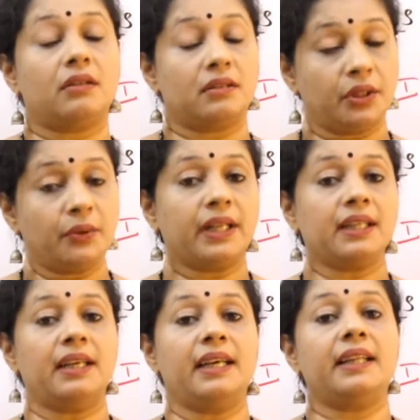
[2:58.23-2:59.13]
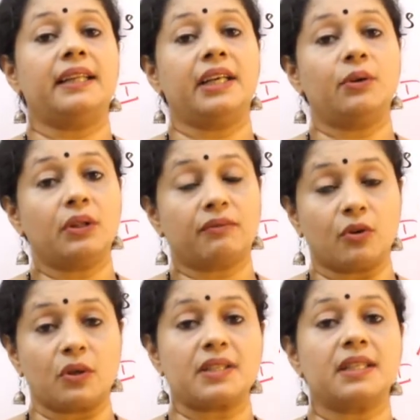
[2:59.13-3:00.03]
during the day they do
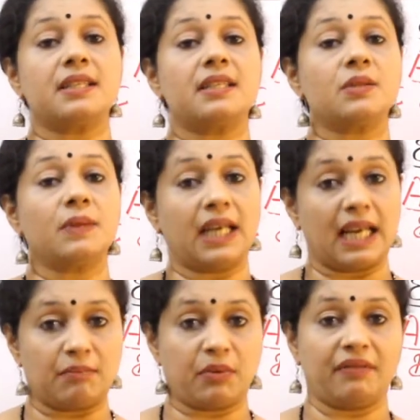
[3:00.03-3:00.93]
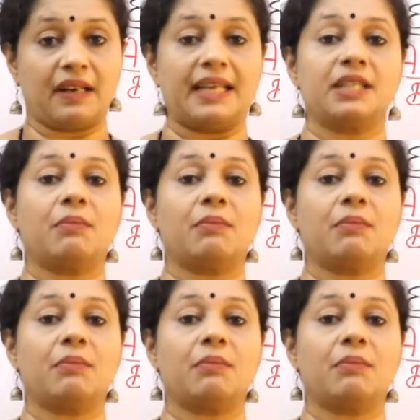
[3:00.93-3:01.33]
photosynthesis with the help of light,